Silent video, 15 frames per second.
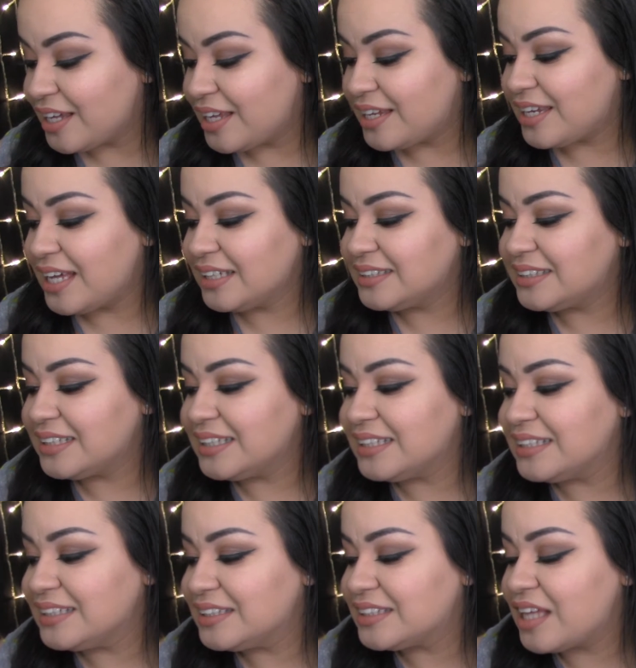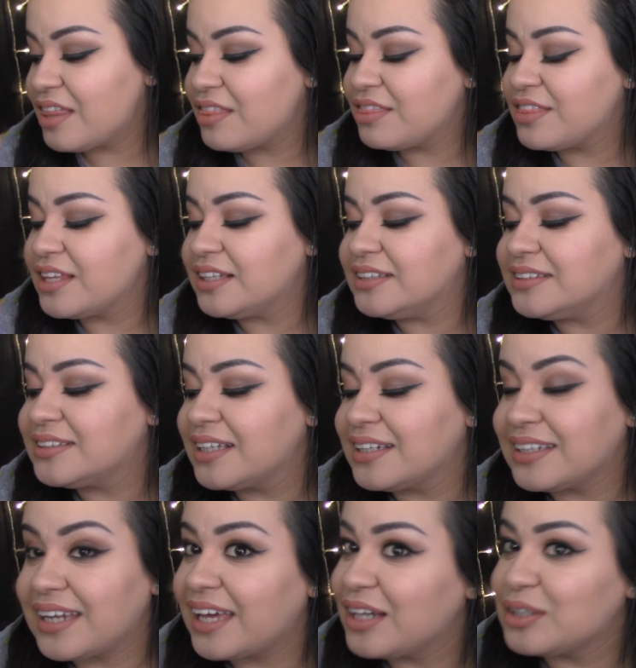Next is these
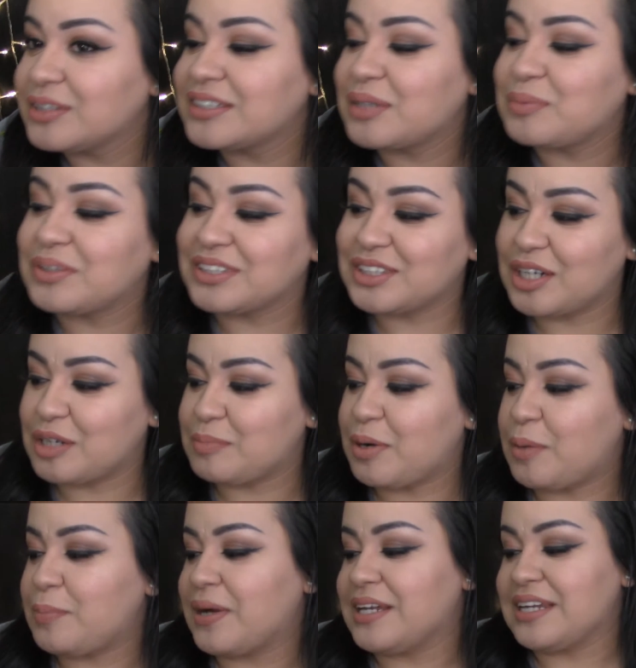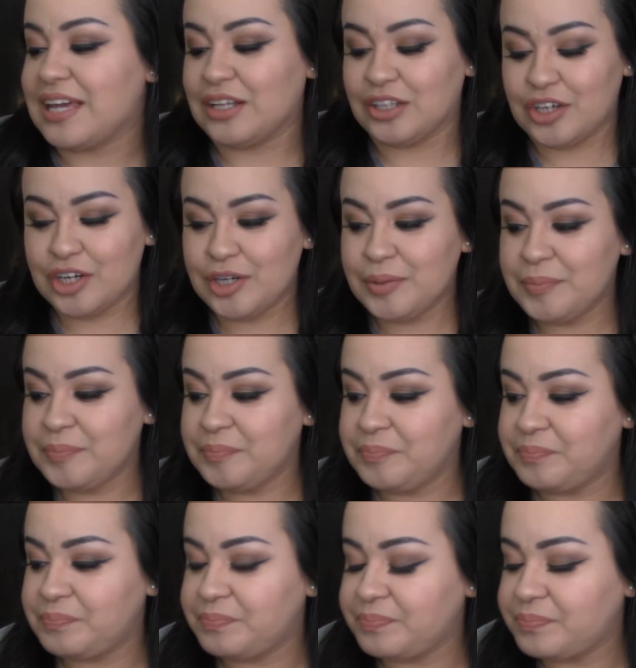nails I want to talk about by NailHur.
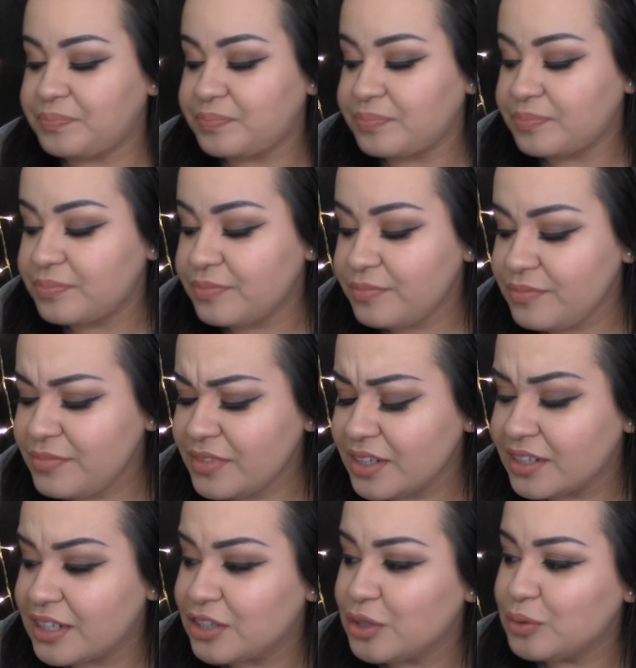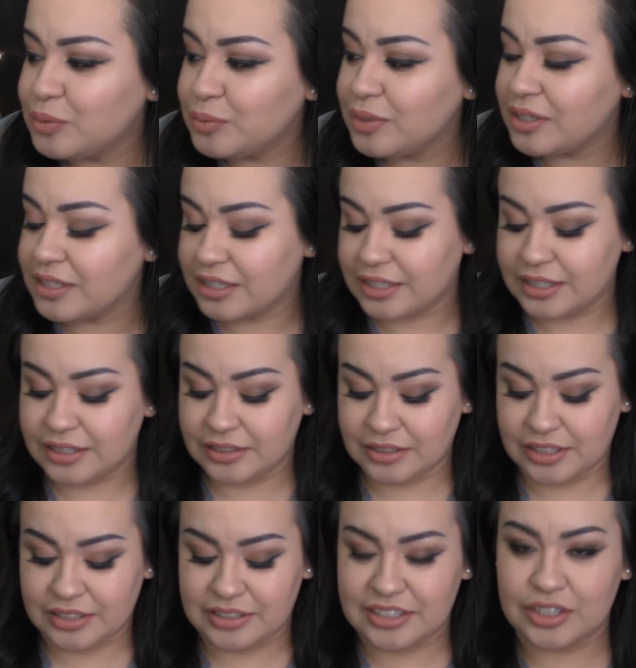And I know
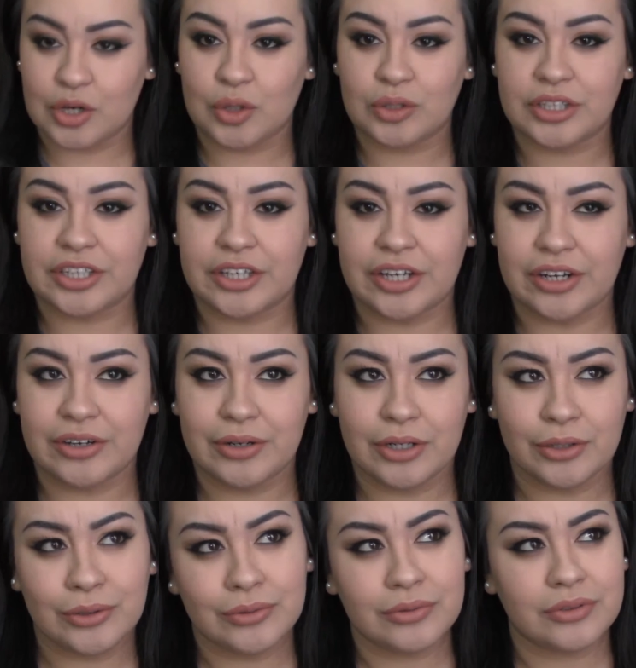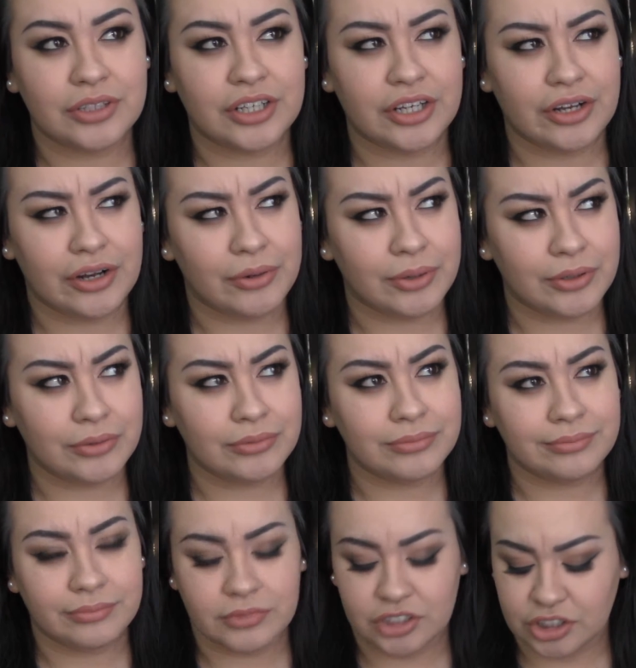Nicole Guerrero,
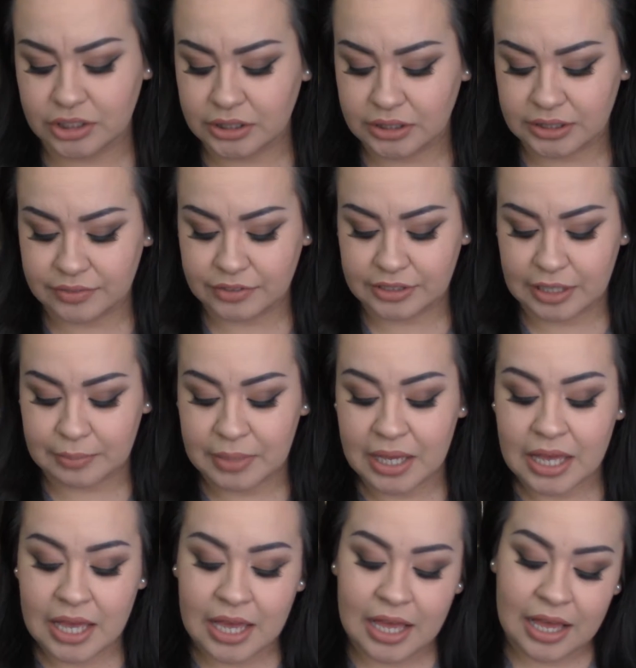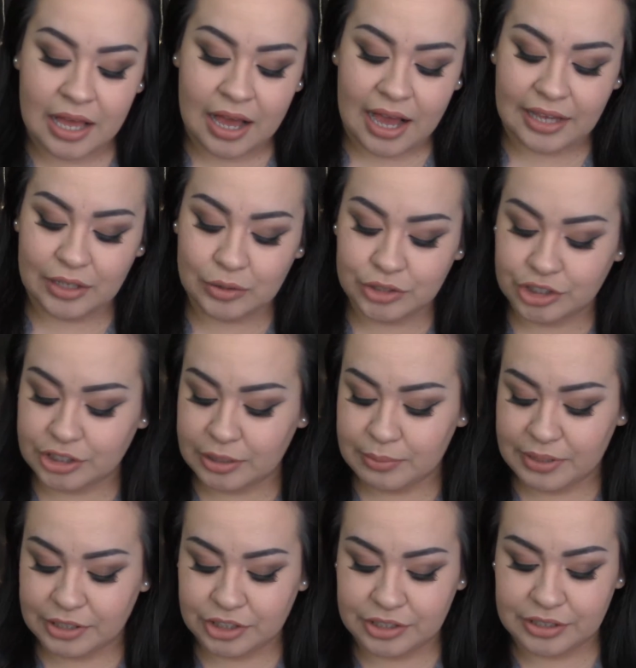jeez, every time. I know she
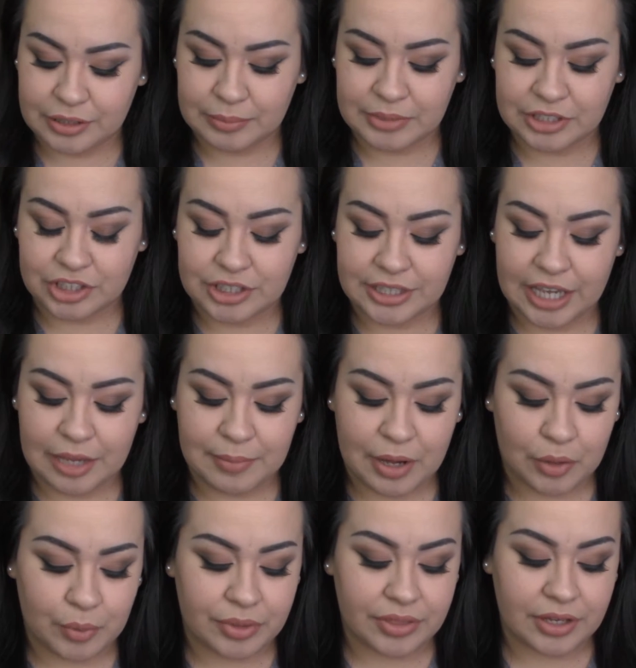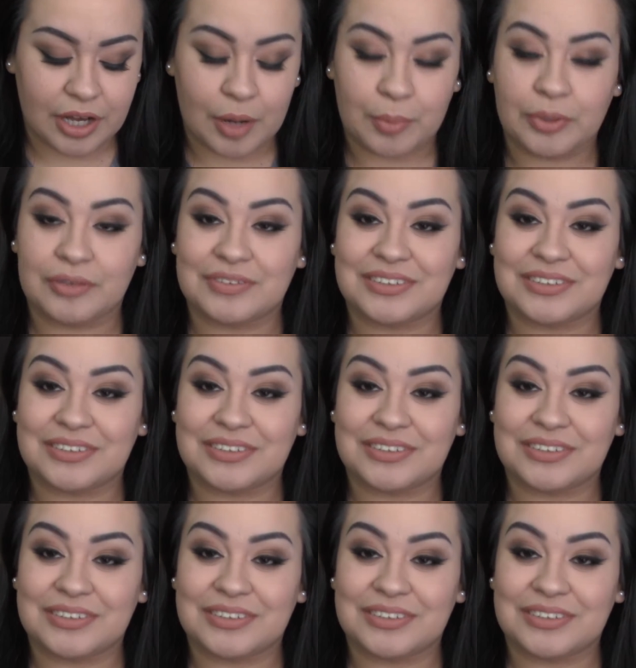mentioned them because she came out with a couple of